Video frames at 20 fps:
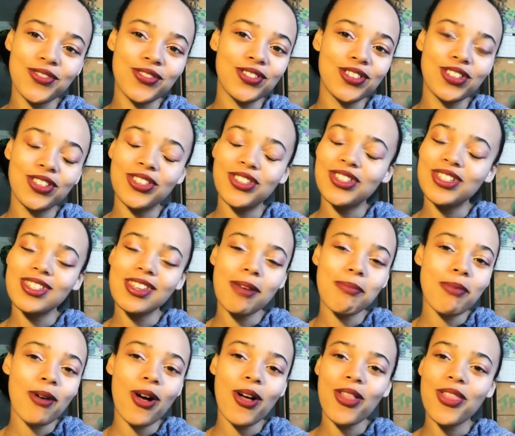You can
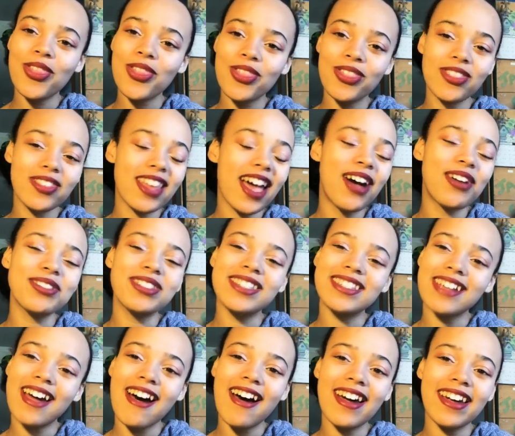step on
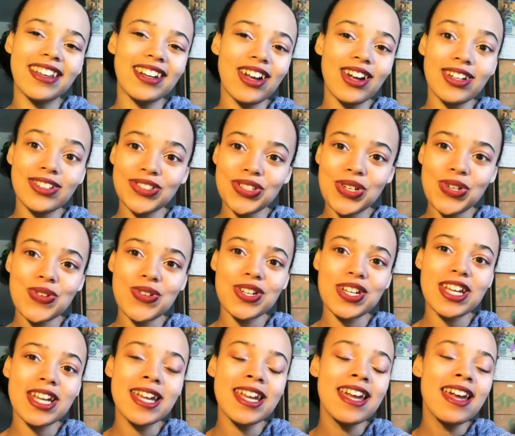outside, hug a
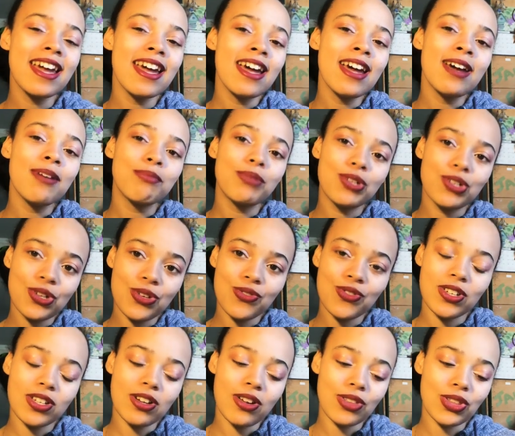tree, put your
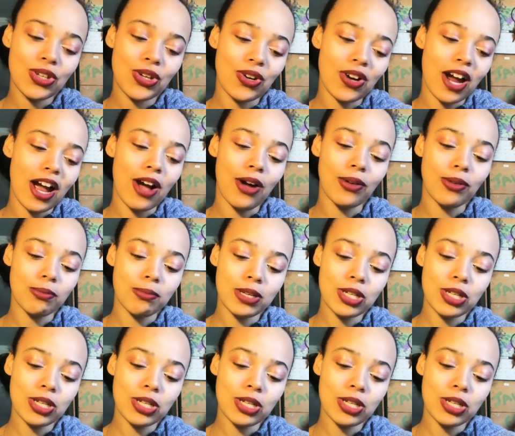feet on the ground.